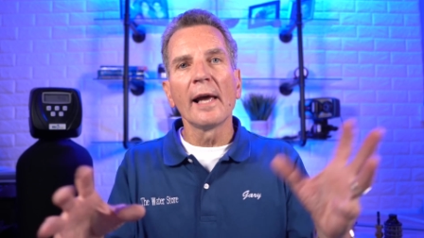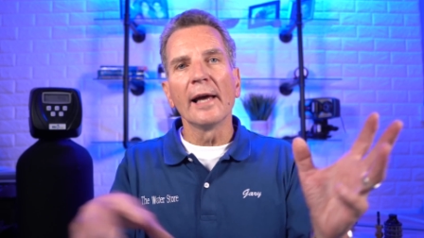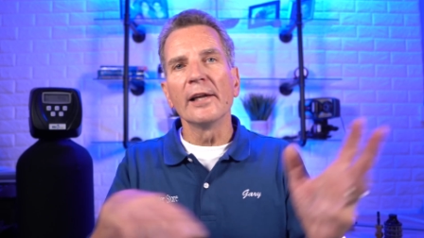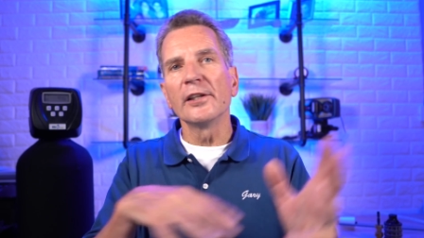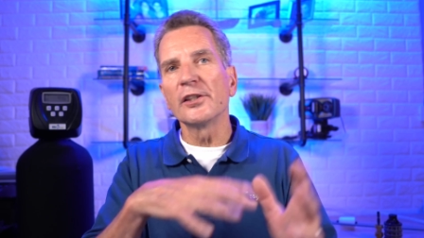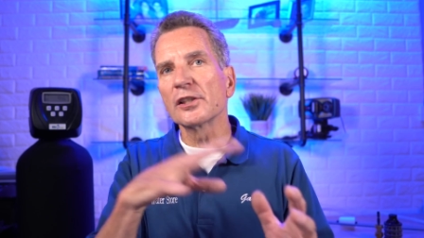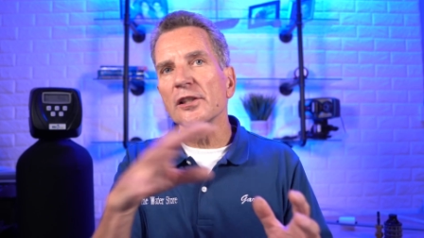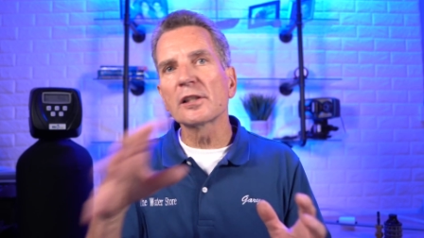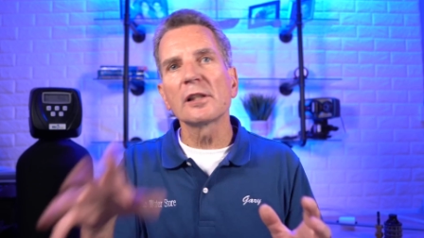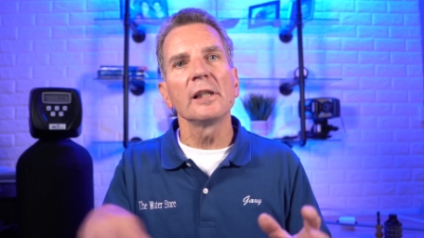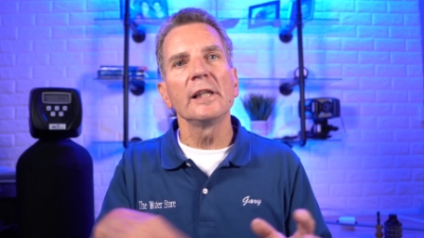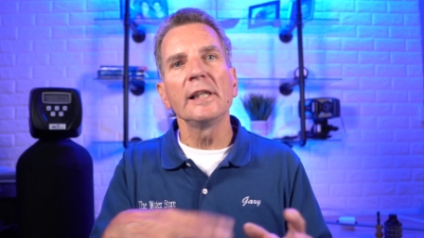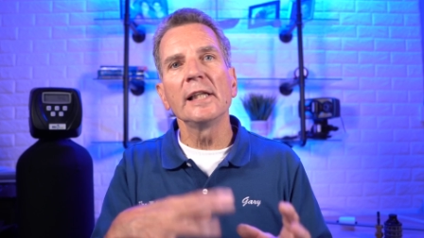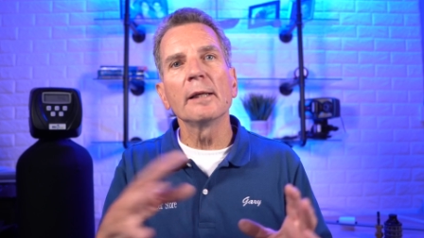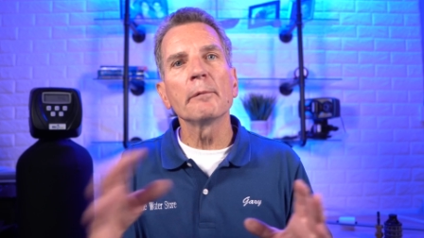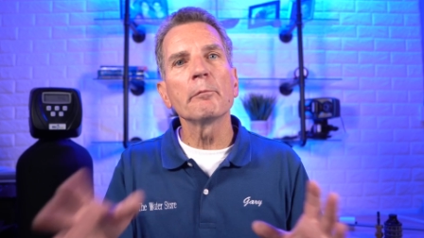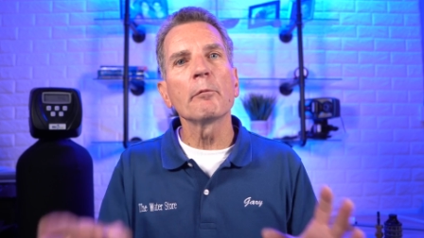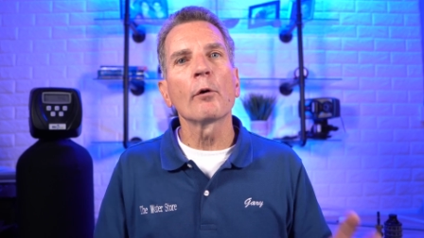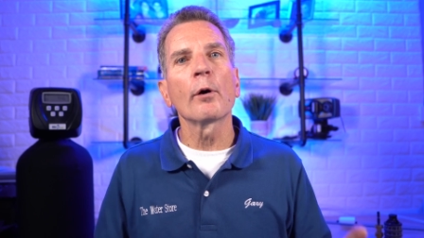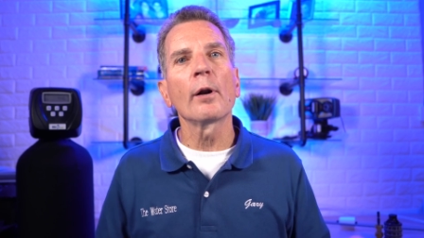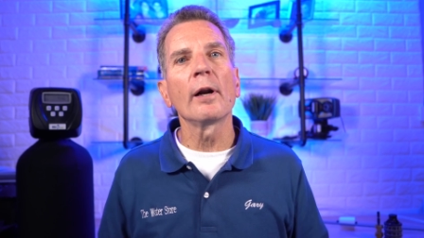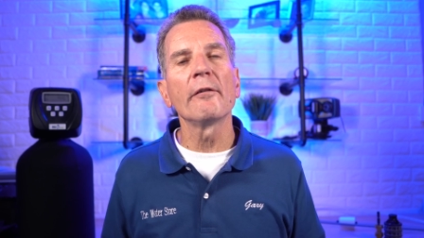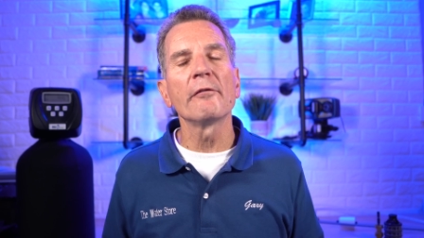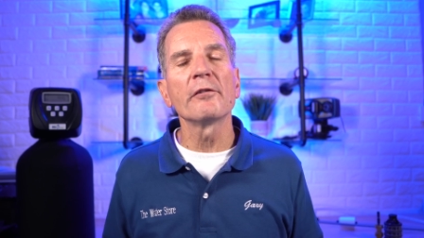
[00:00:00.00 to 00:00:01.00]
and just clean
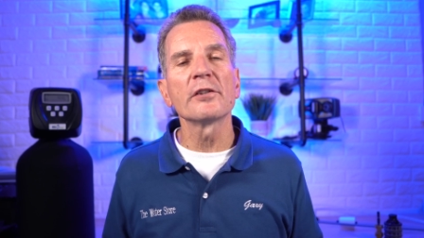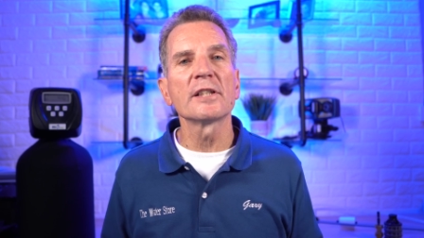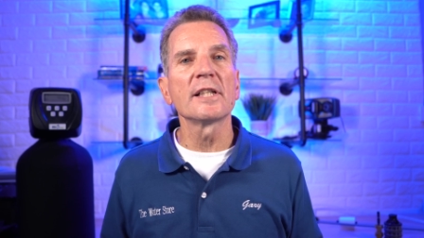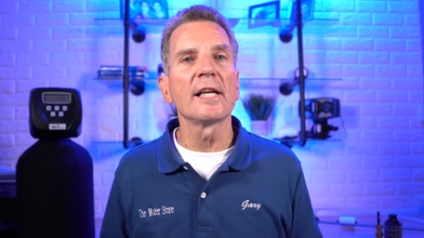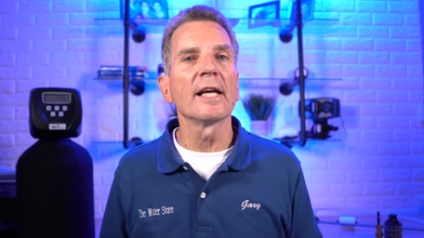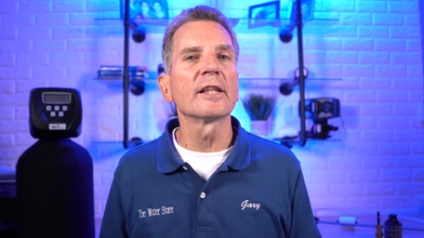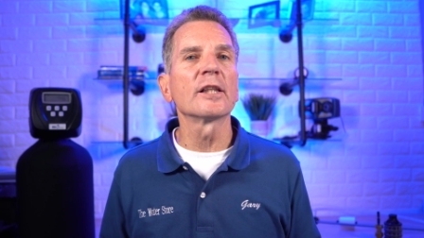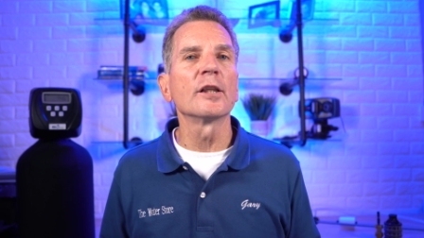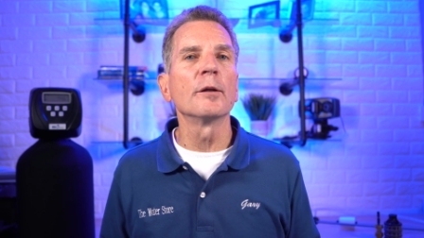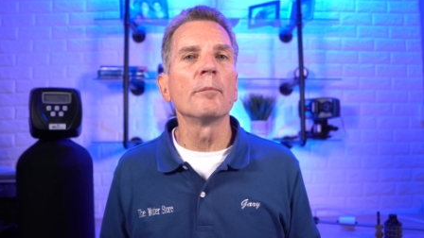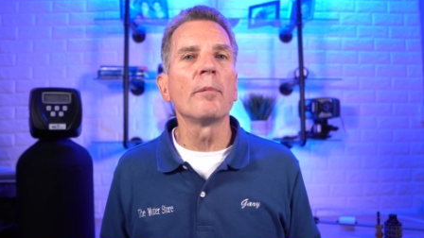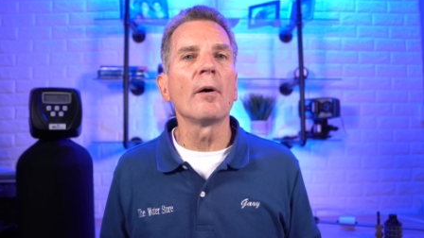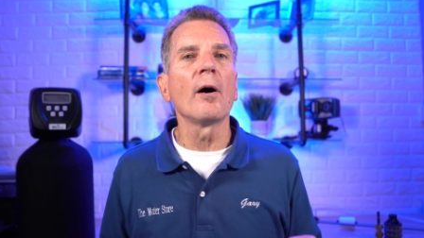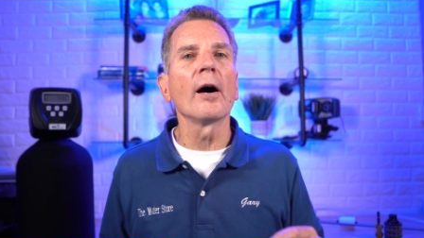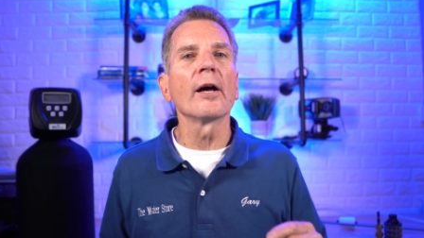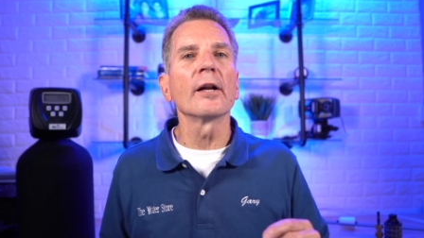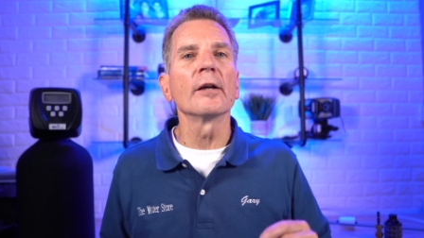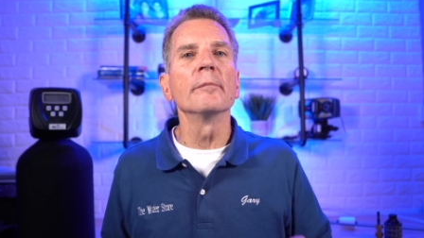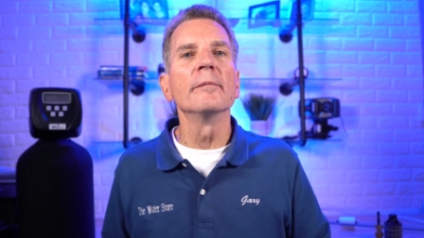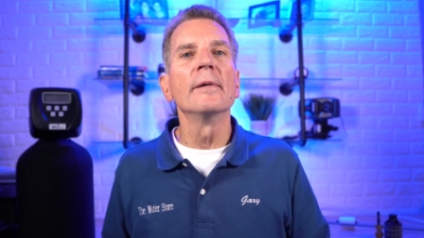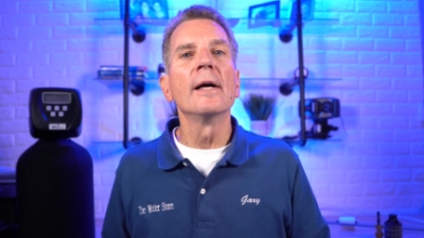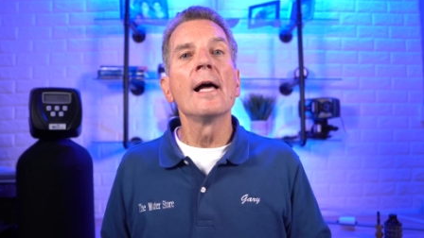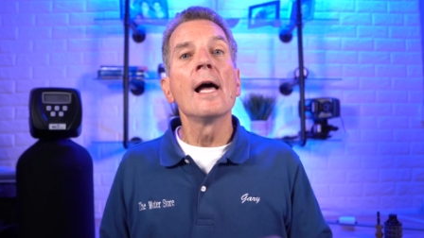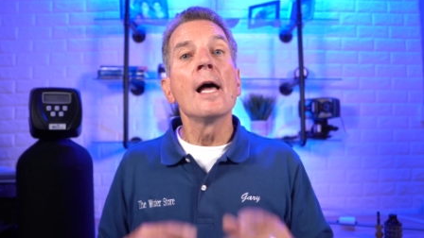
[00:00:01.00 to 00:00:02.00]
up whatever's at the
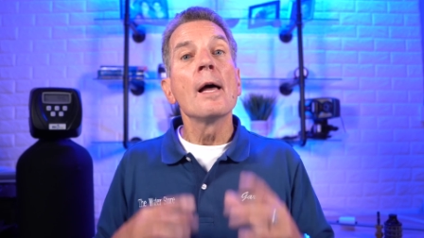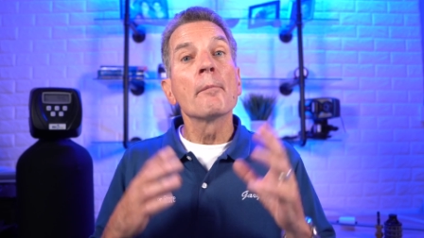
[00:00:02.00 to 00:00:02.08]
bottom.